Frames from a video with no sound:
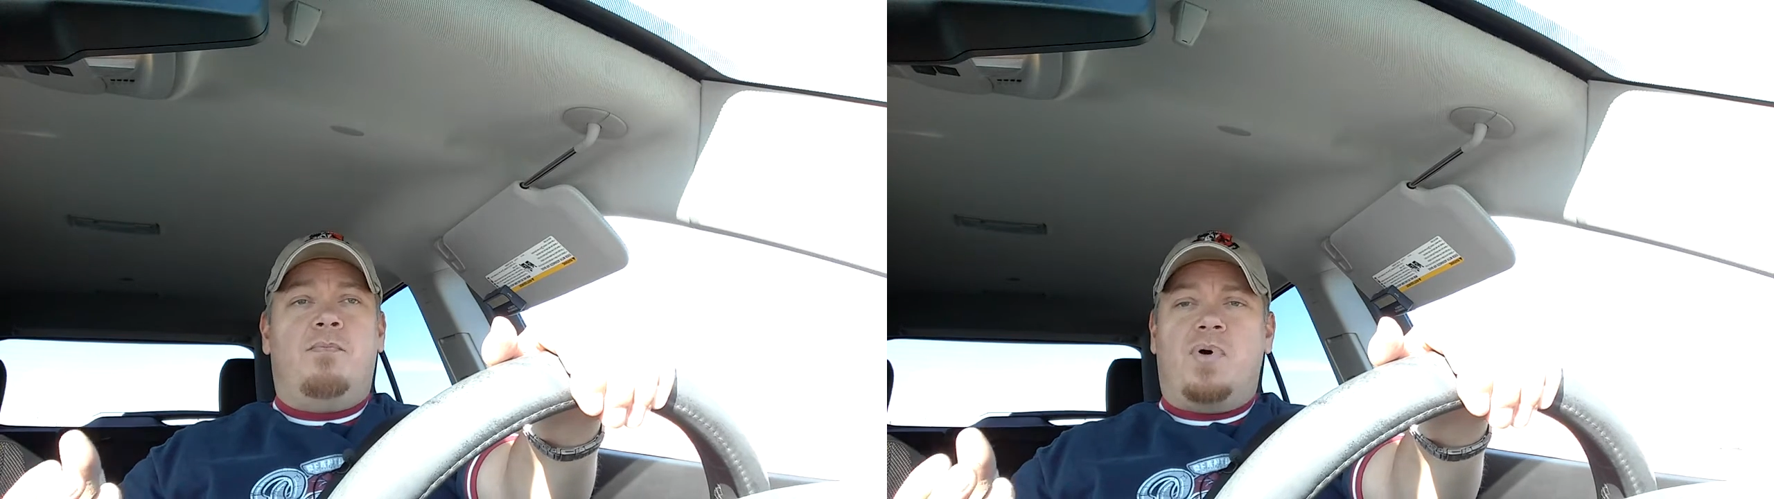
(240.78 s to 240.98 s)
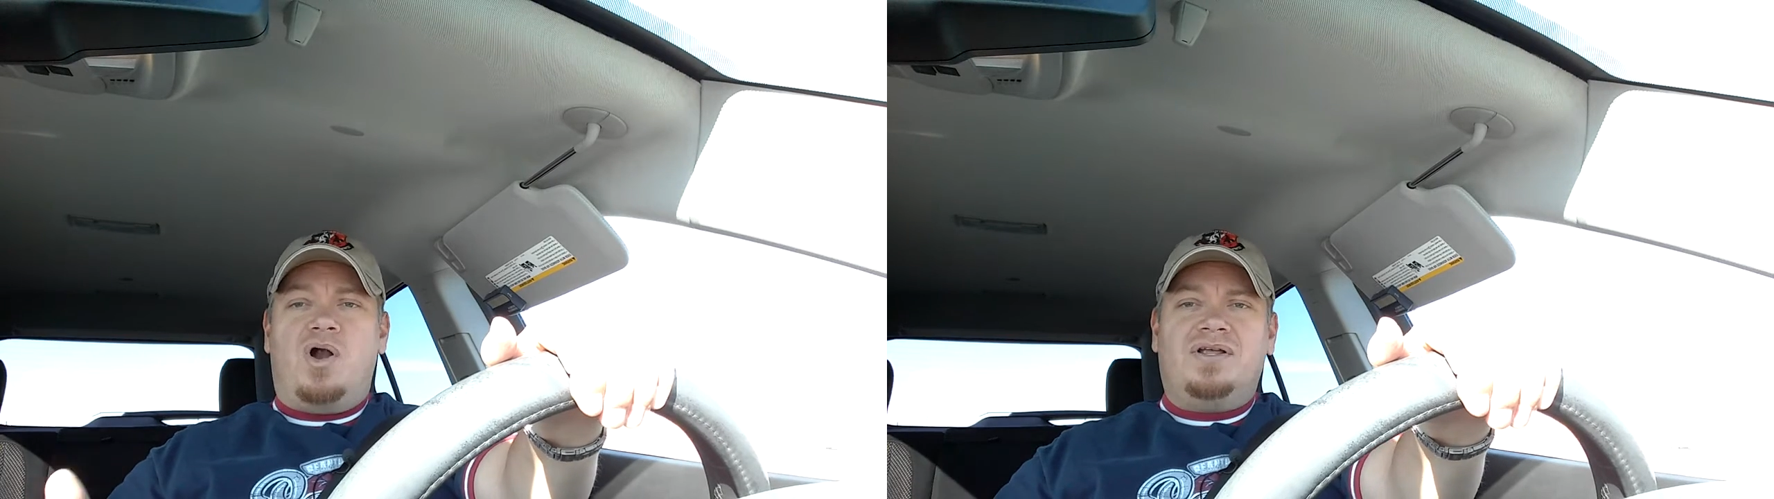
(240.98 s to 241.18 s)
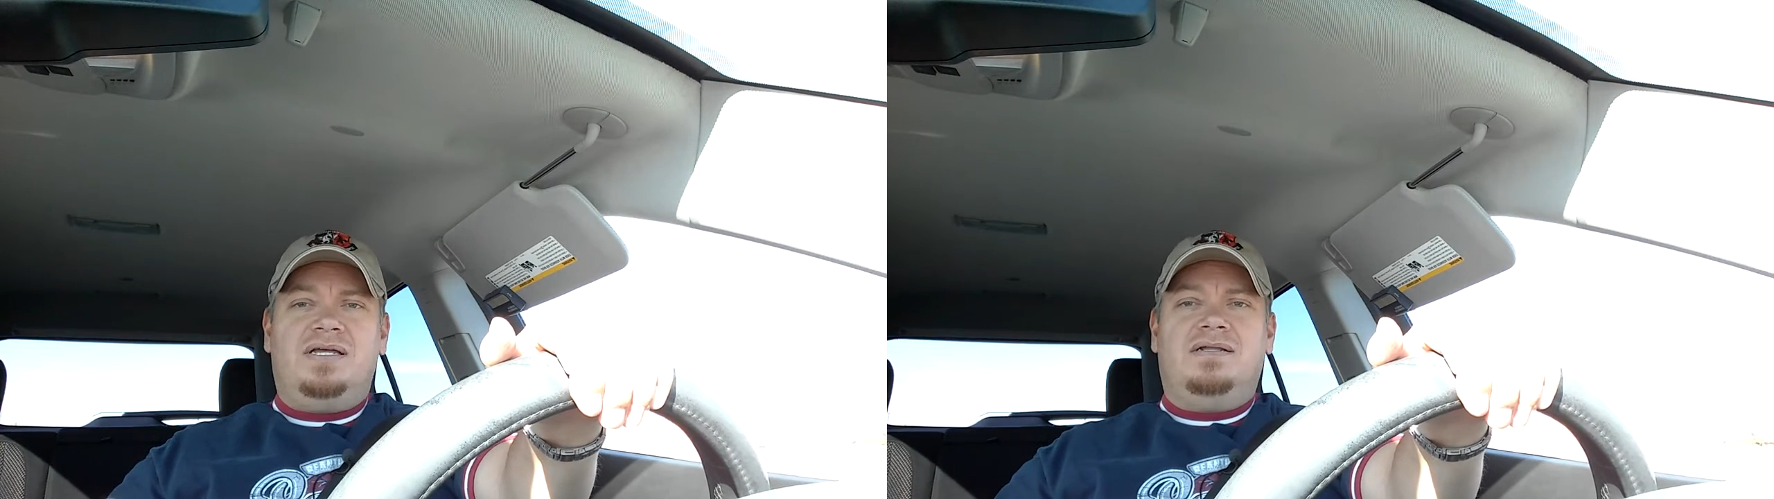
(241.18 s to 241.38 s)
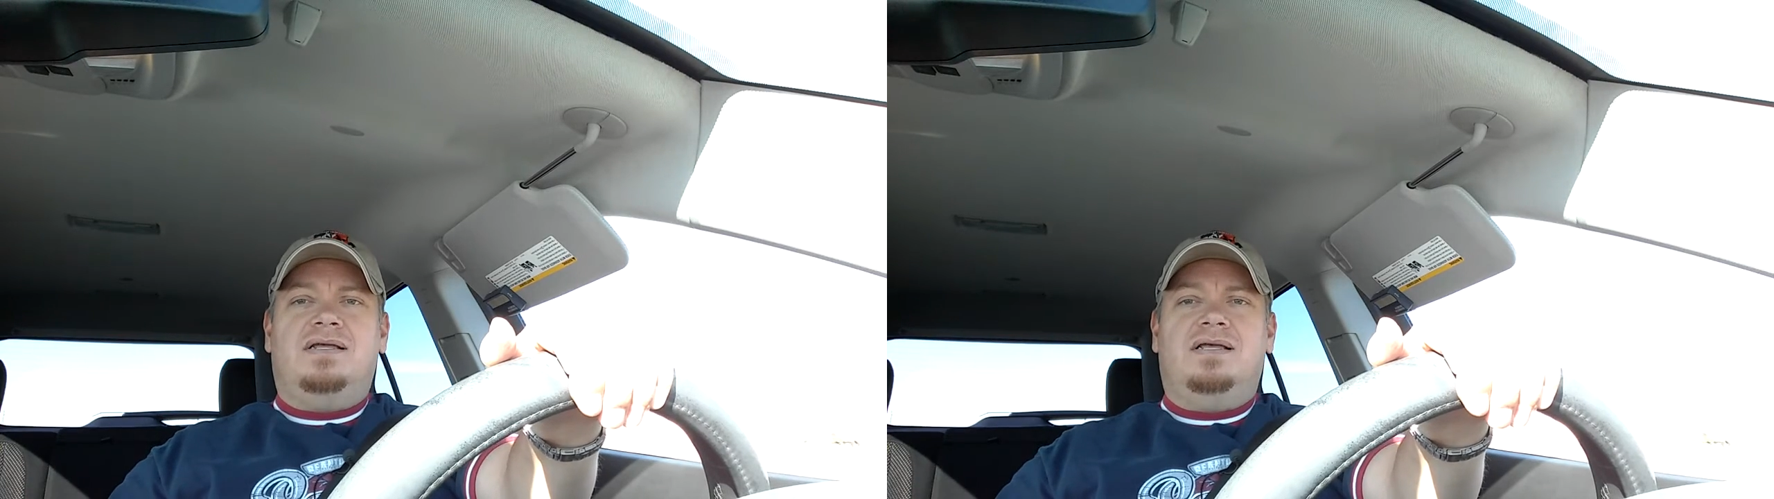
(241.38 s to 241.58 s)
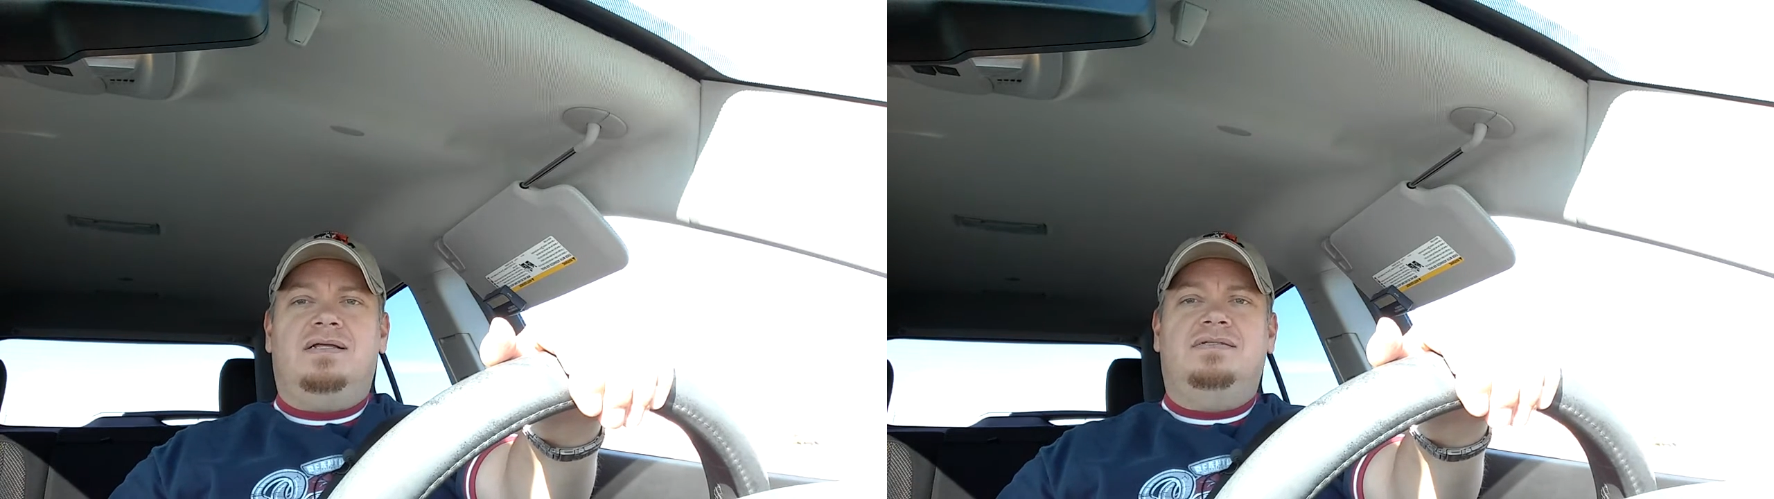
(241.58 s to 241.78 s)

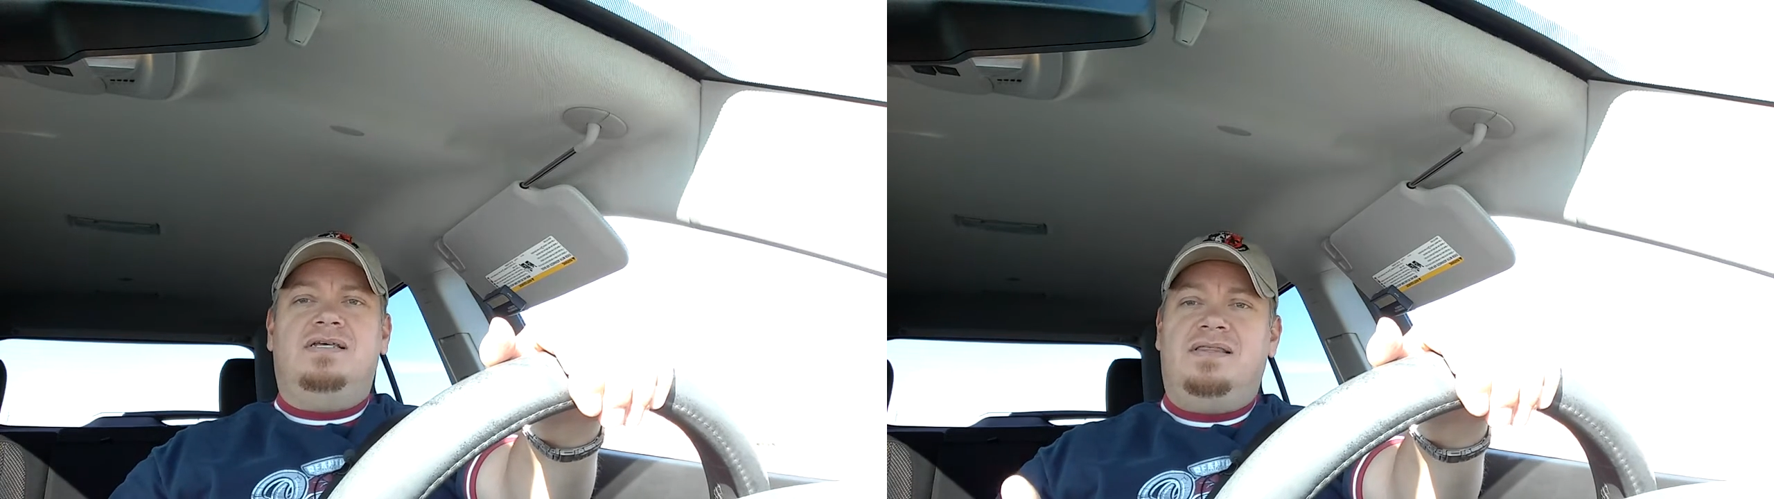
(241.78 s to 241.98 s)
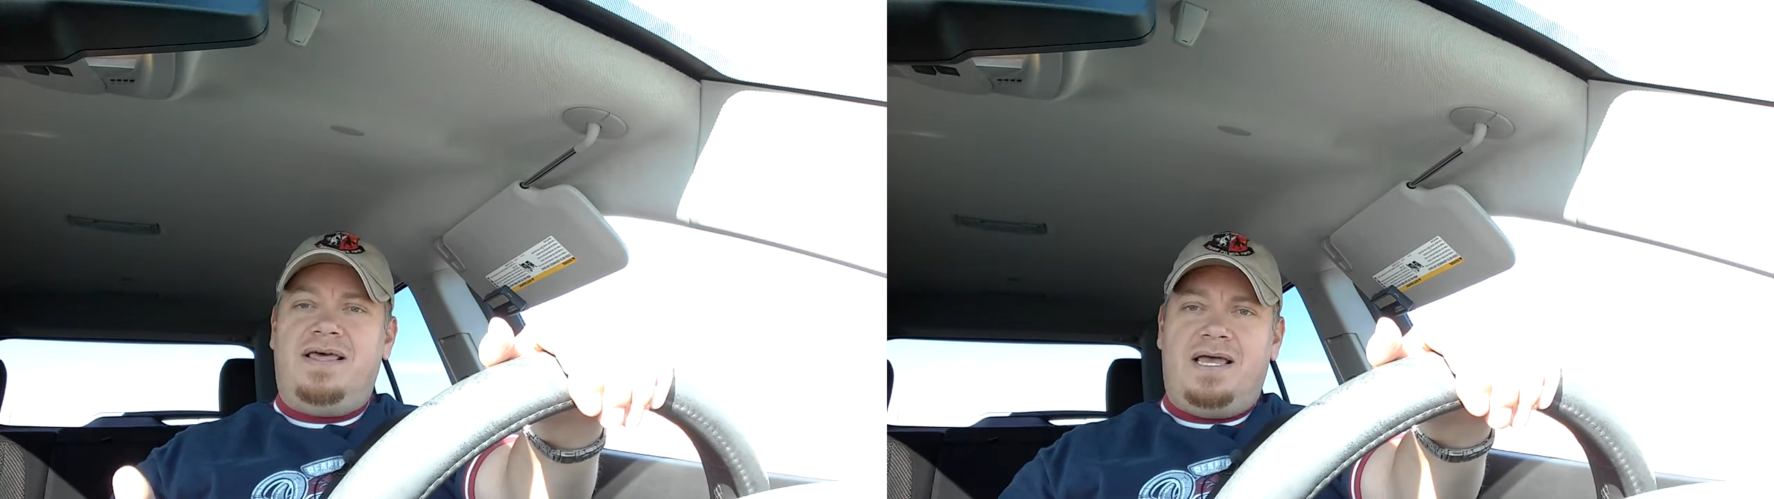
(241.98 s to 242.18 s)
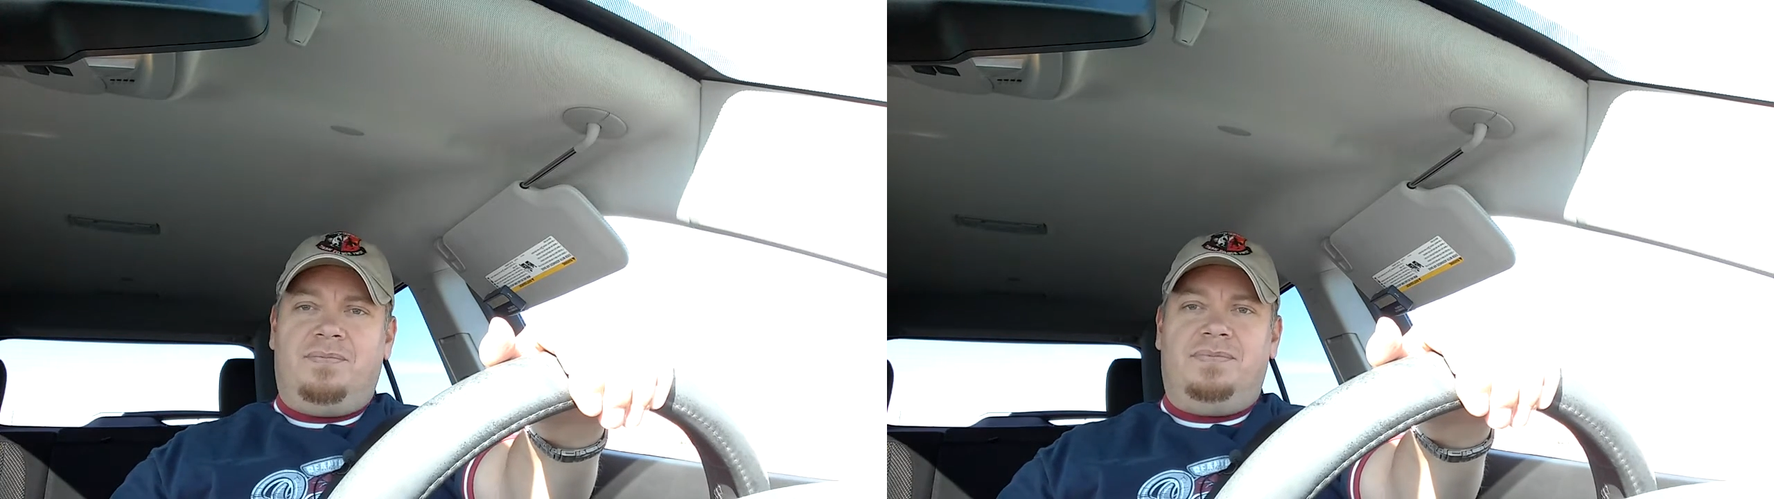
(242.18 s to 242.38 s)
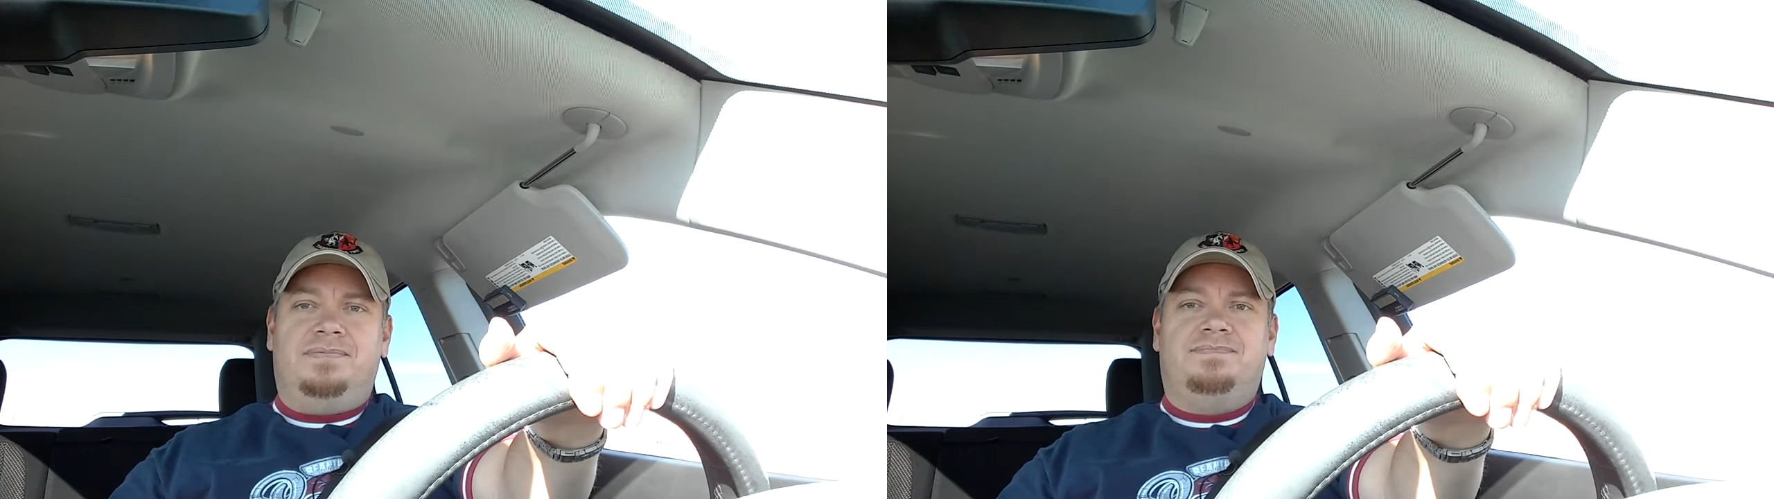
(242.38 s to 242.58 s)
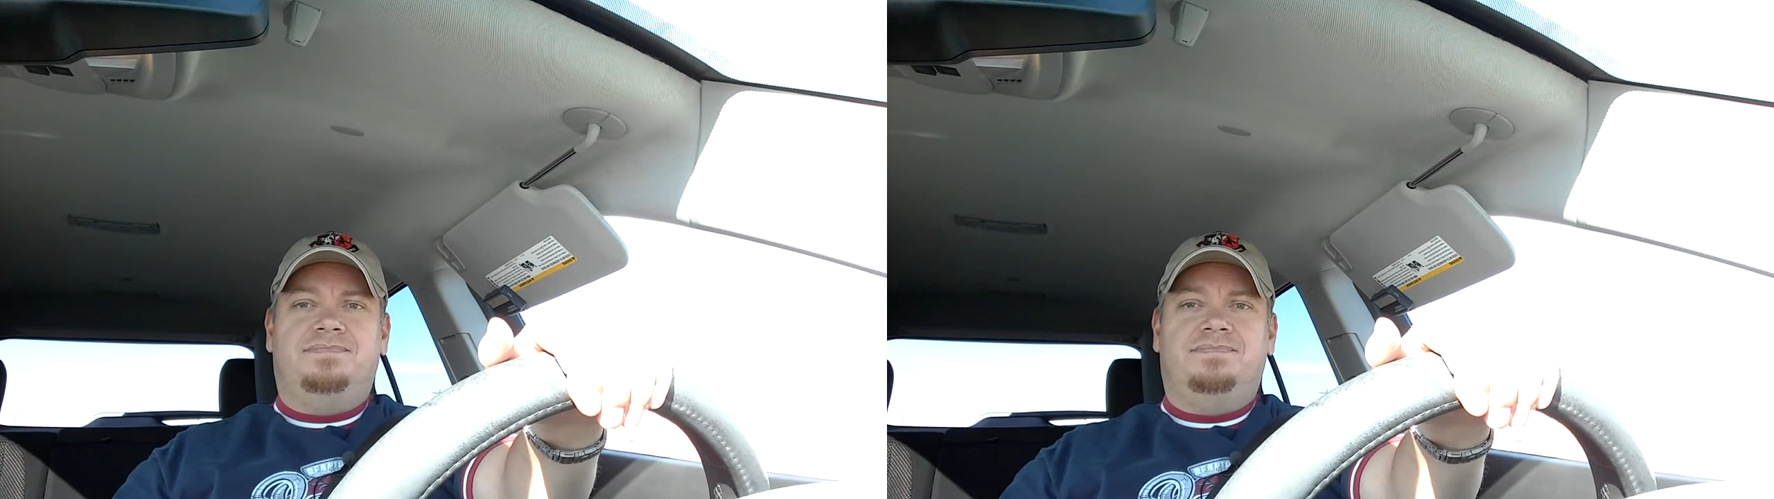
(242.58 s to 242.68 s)
Market to them.